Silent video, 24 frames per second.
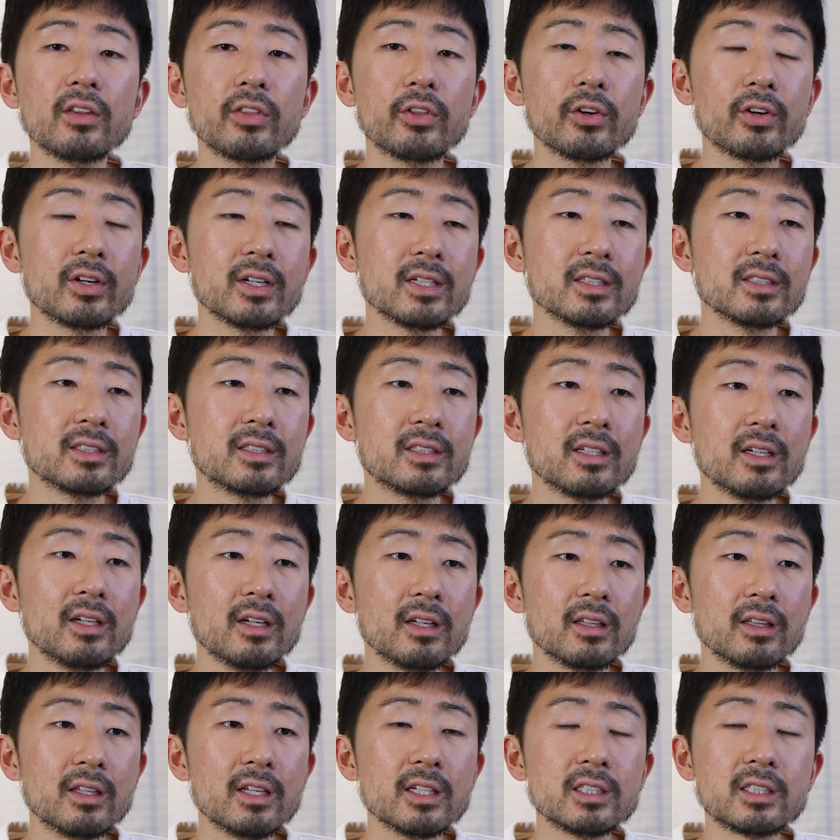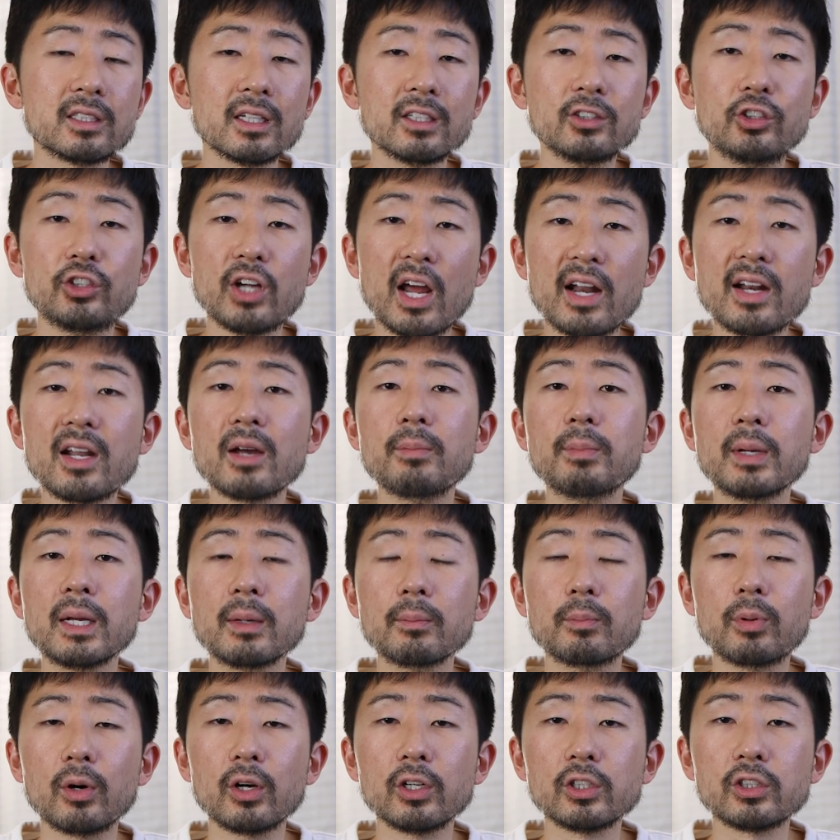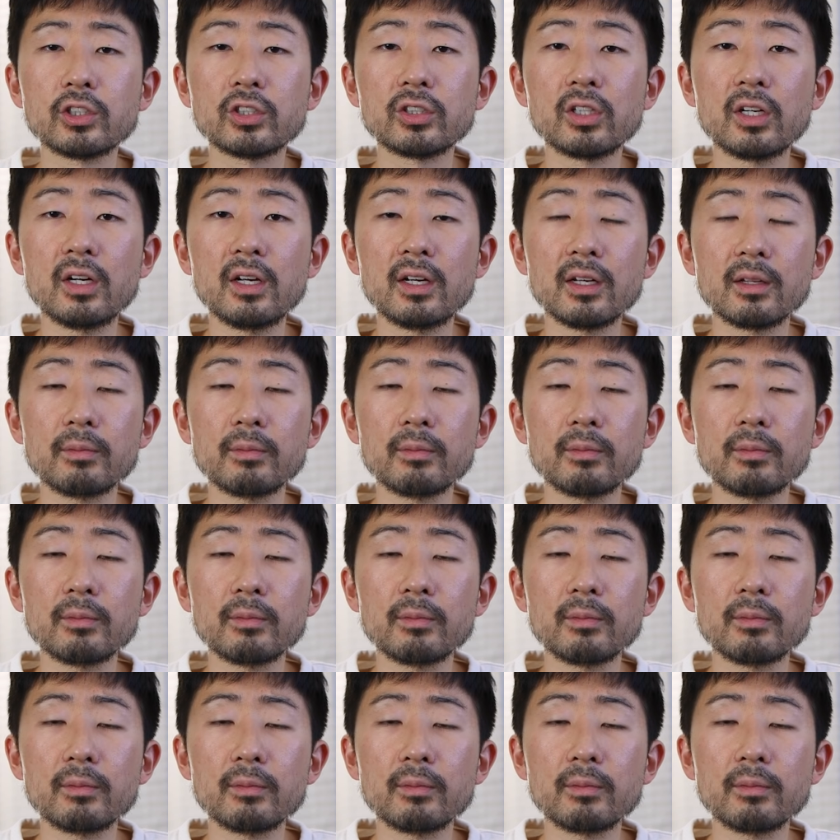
There is this agenda being pushed.